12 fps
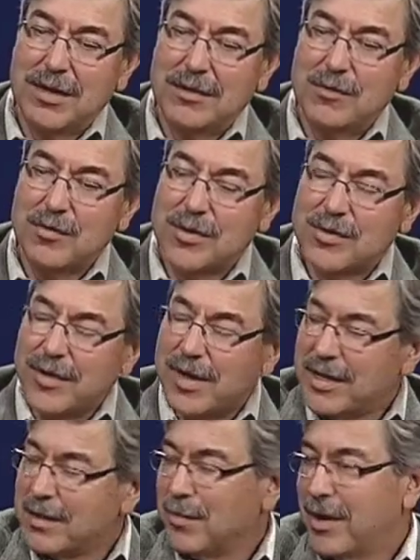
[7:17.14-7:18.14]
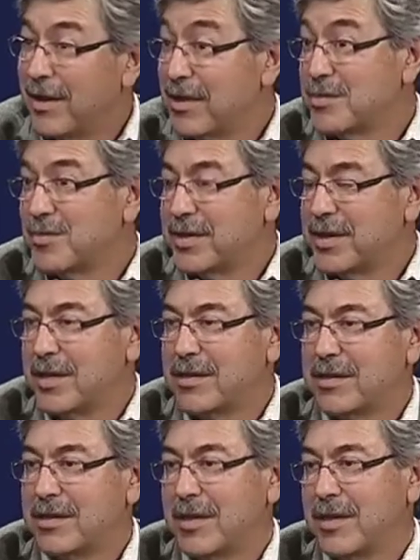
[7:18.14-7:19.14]
We're trying to buy this
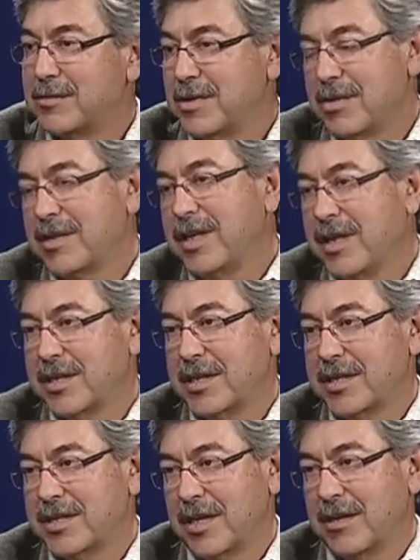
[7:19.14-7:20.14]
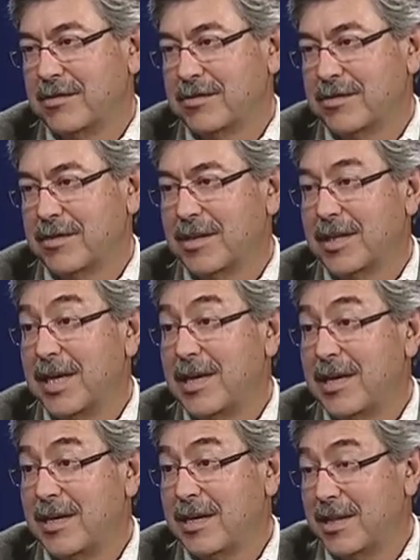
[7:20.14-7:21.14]
protected time so that they can excel, so that
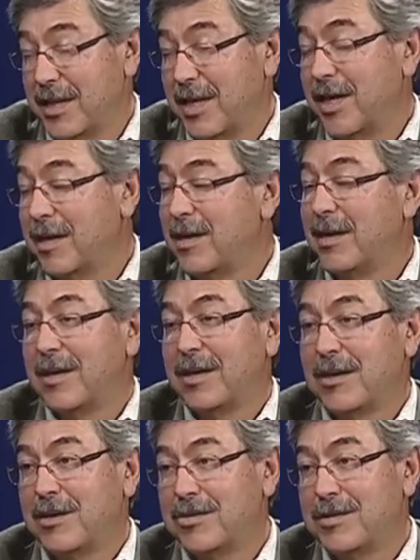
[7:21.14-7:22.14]
they can then go to PhD programs.